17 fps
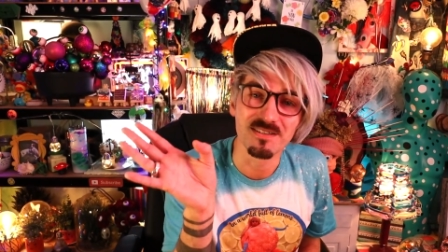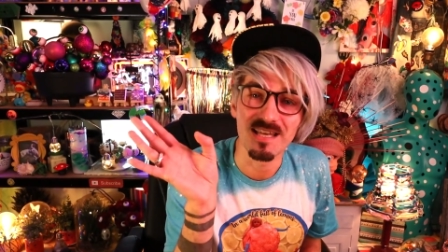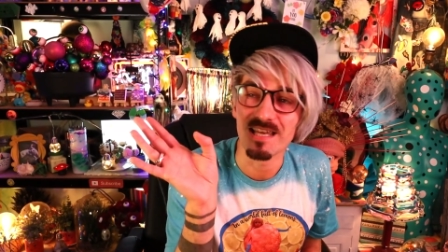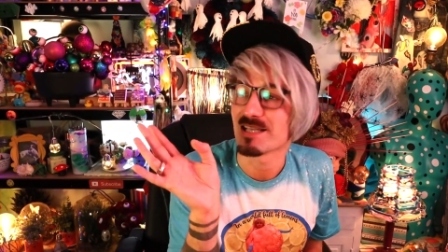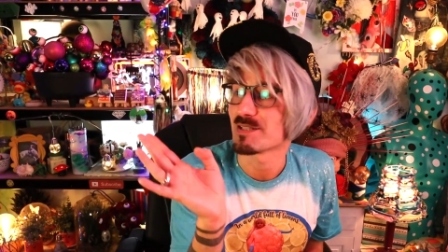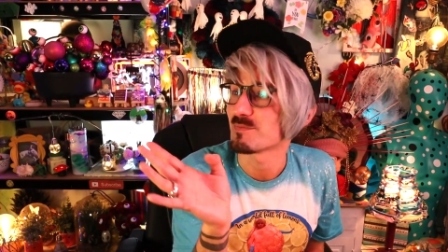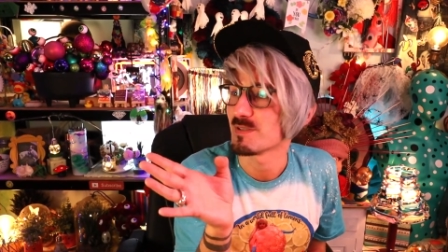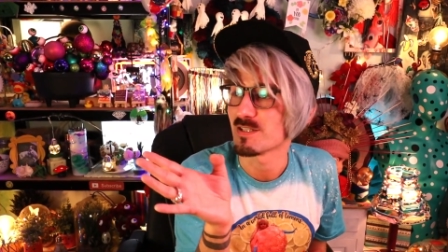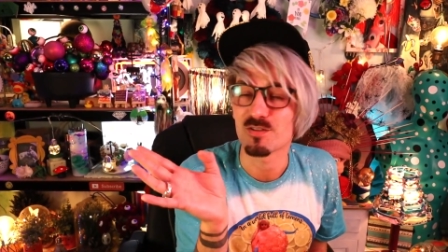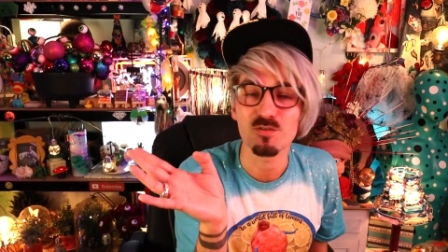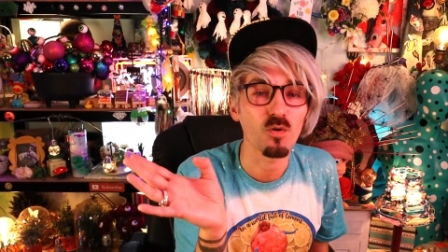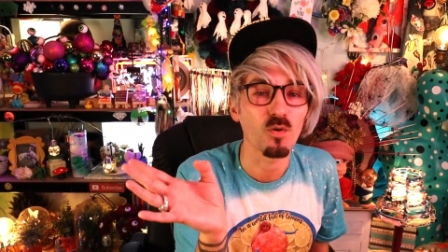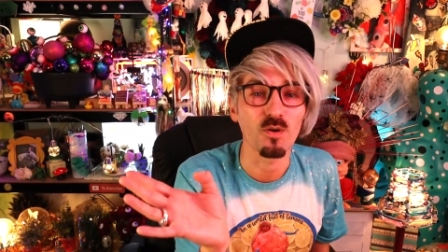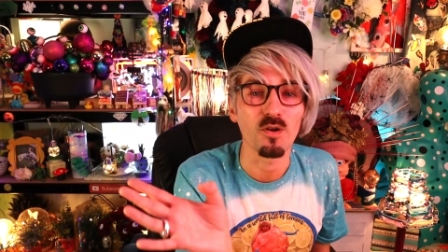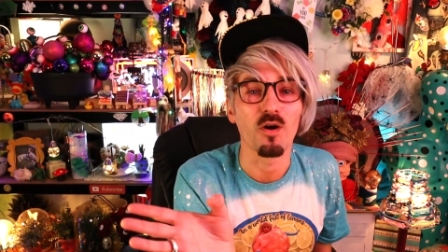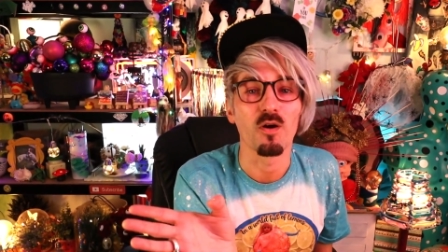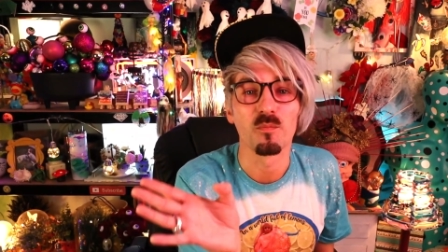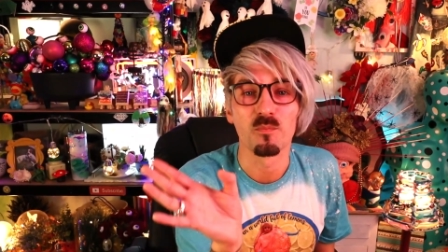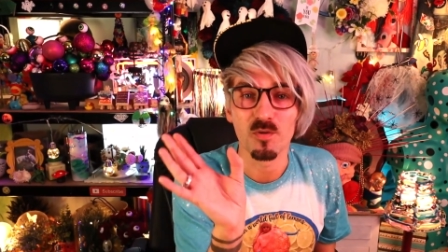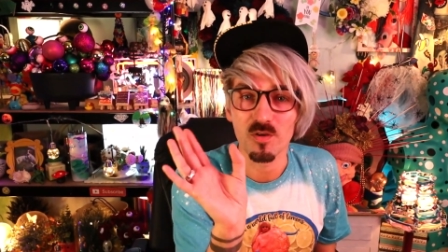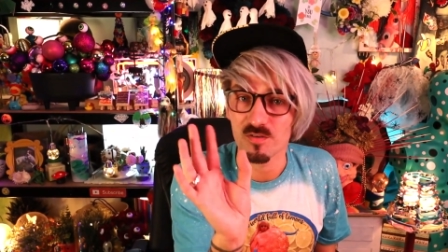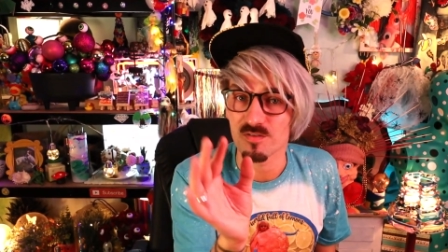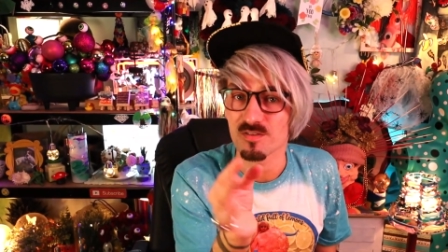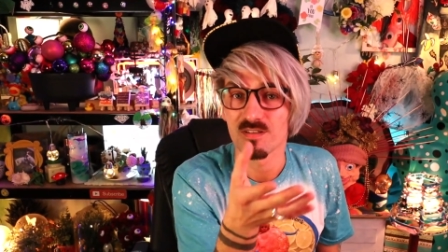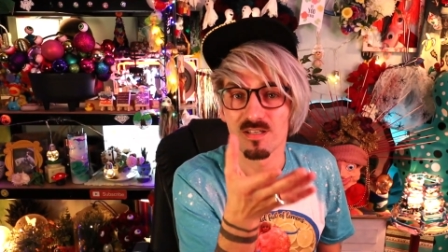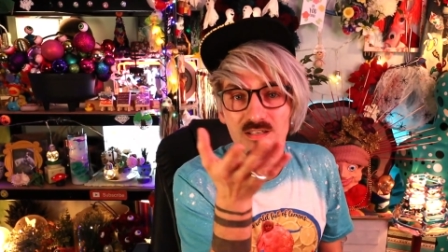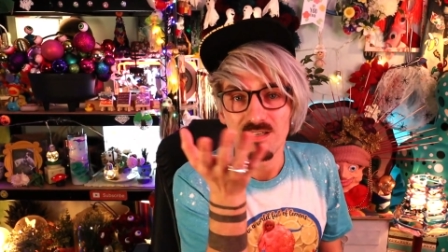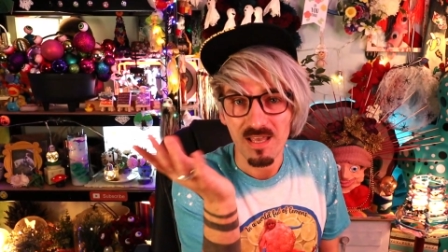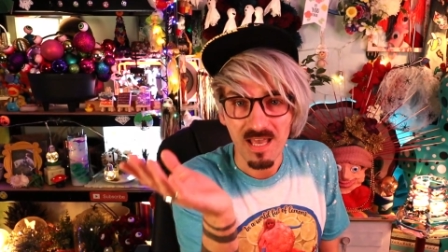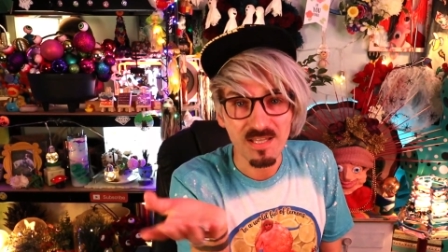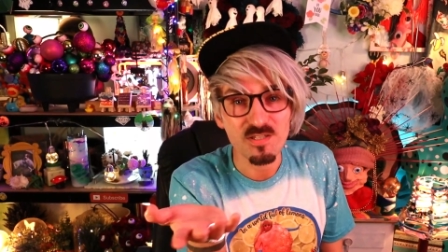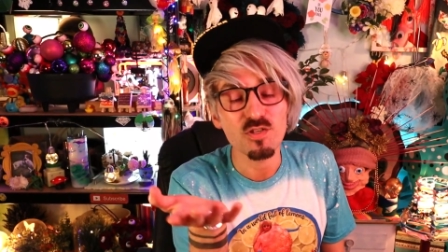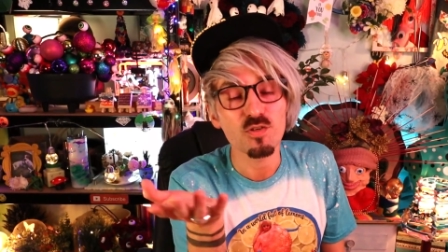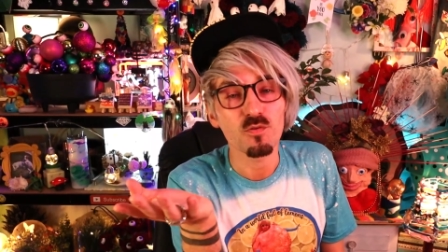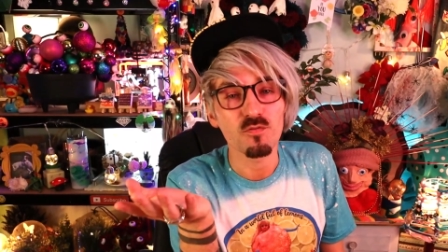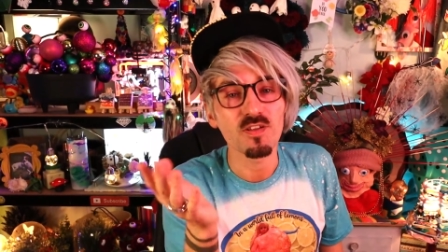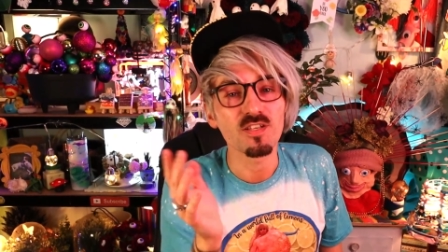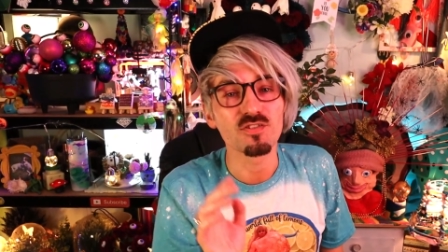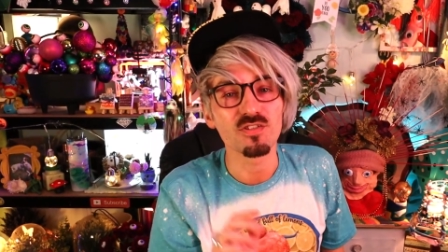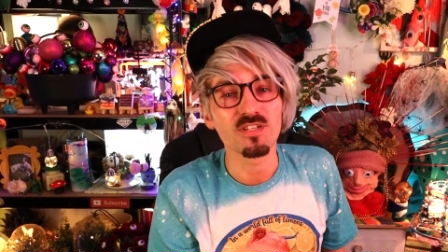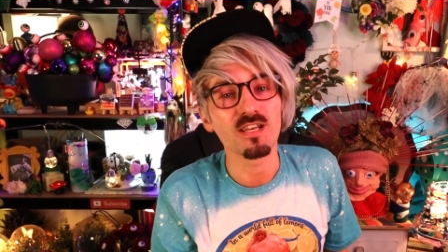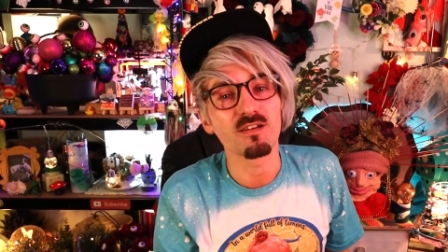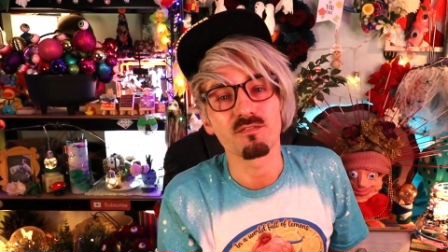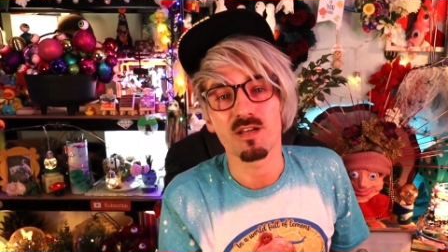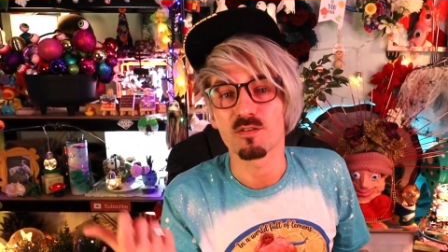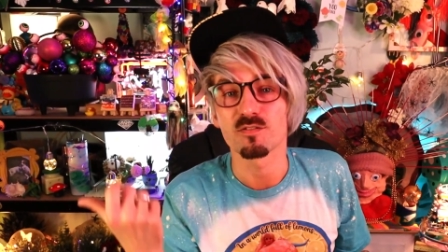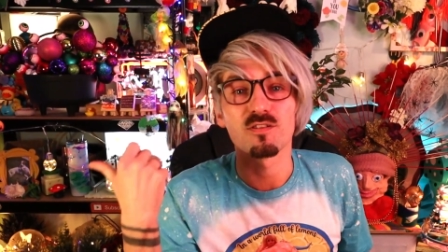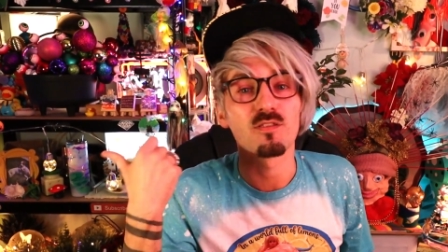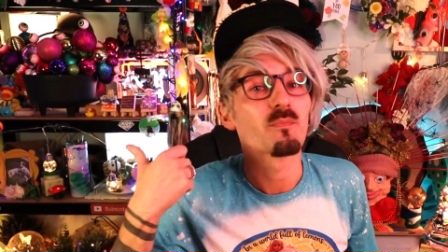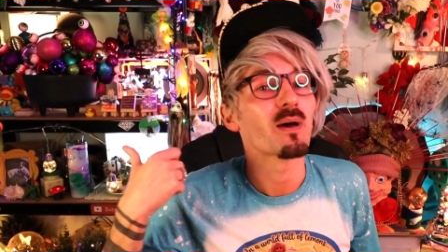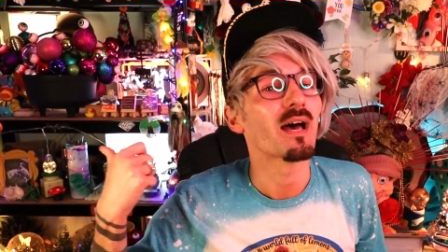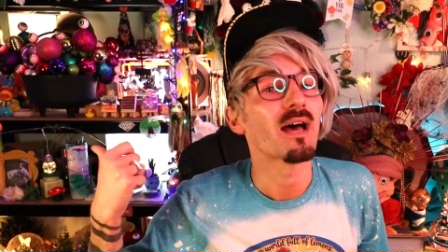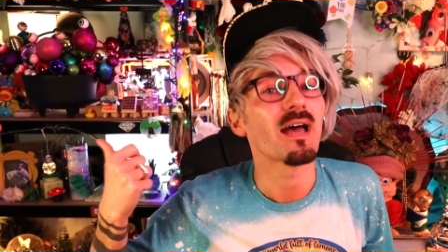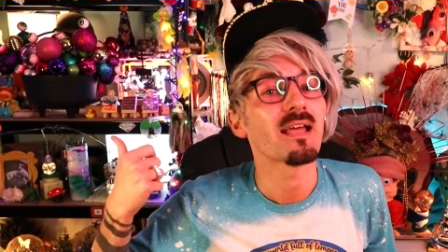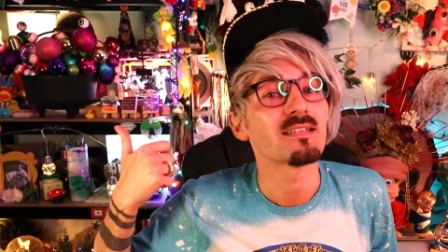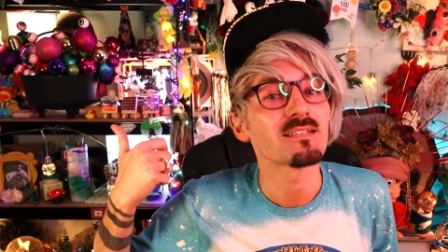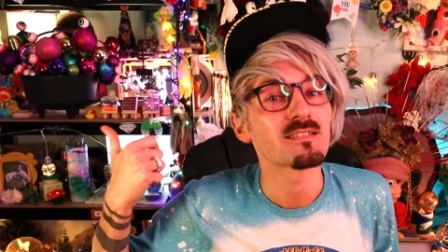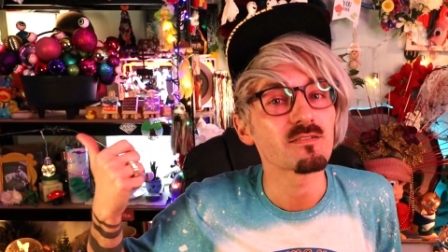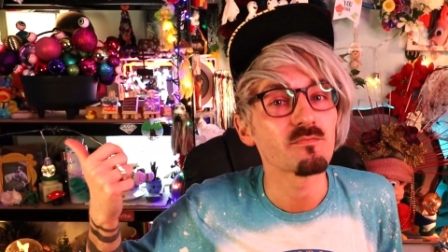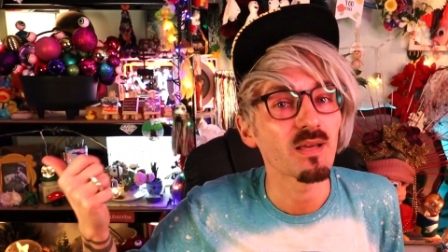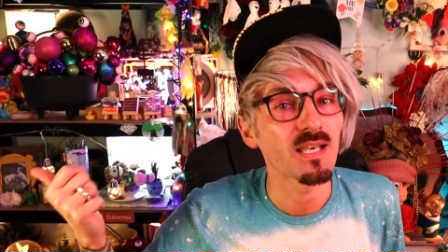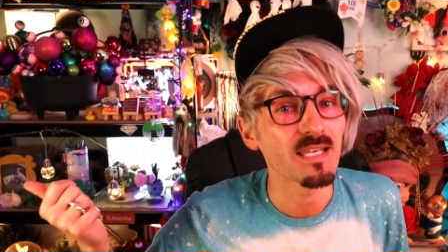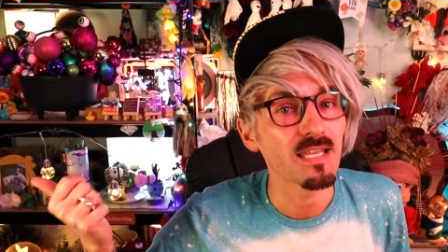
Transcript: It takes me so long, but I do eventually get round to them. I add it to my